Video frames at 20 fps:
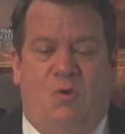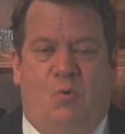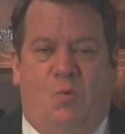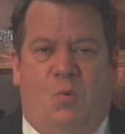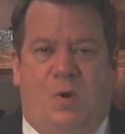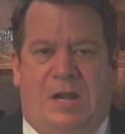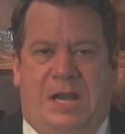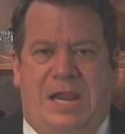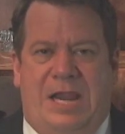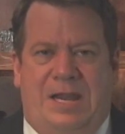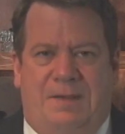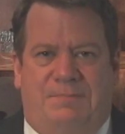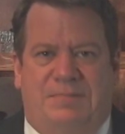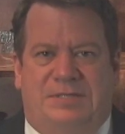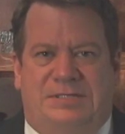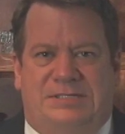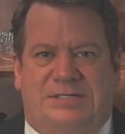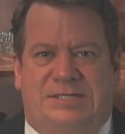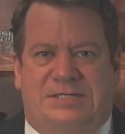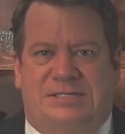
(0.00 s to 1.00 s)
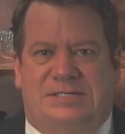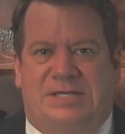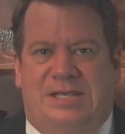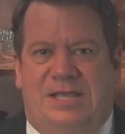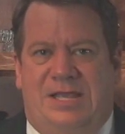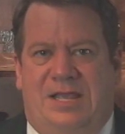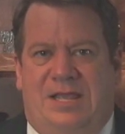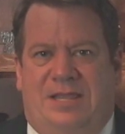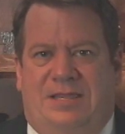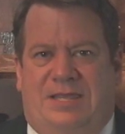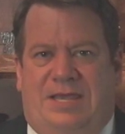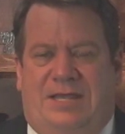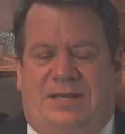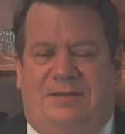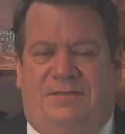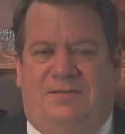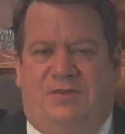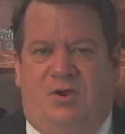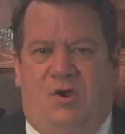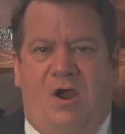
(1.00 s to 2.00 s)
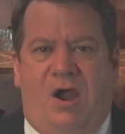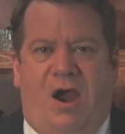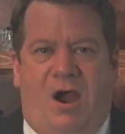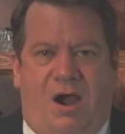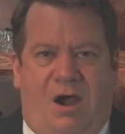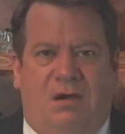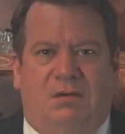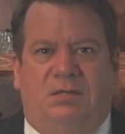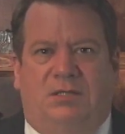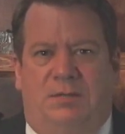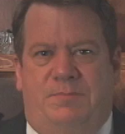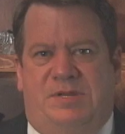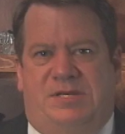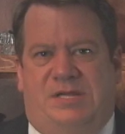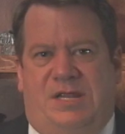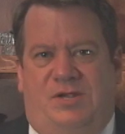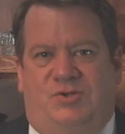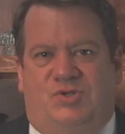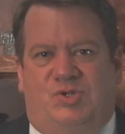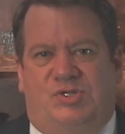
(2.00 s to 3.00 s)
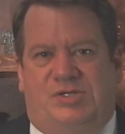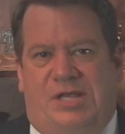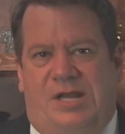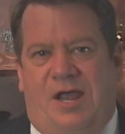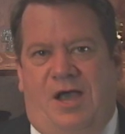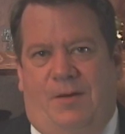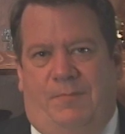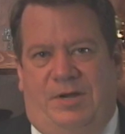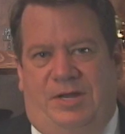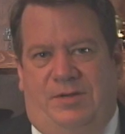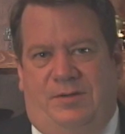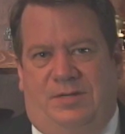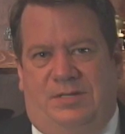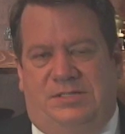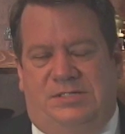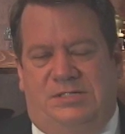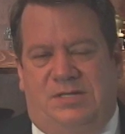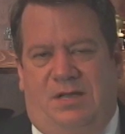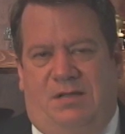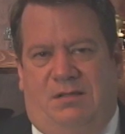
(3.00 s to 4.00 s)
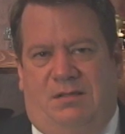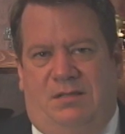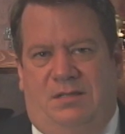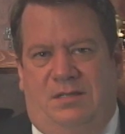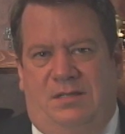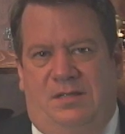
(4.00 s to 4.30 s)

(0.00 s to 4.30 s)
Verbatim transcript: what happens is that there are limitations on how many you can sell.